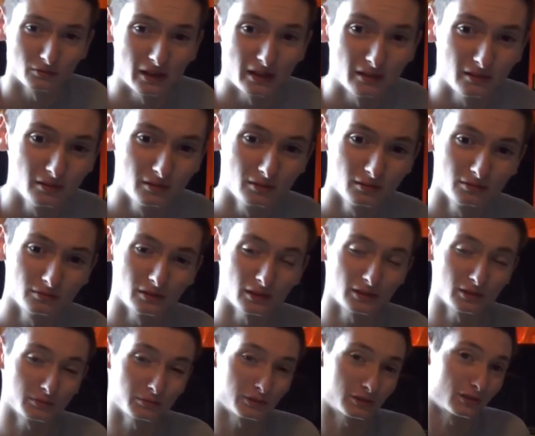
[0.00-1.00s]
red
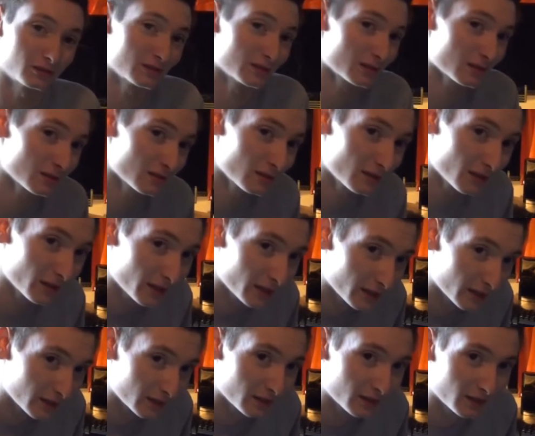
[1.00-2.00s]
switches.
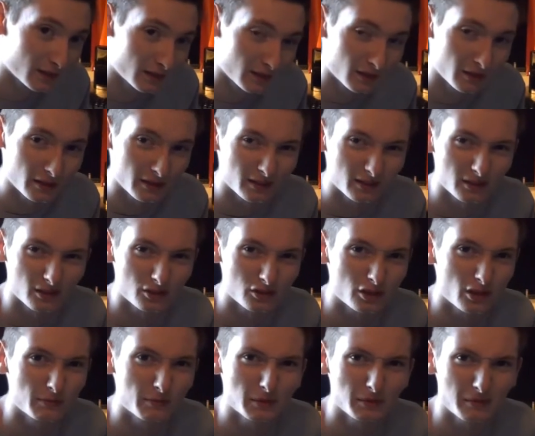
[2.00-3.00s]
I think they're
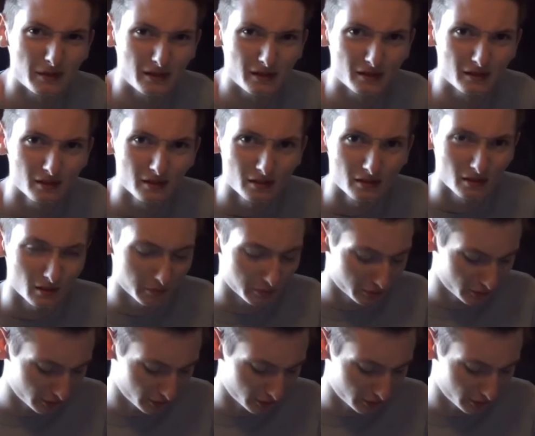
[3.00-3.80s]
German made. I'm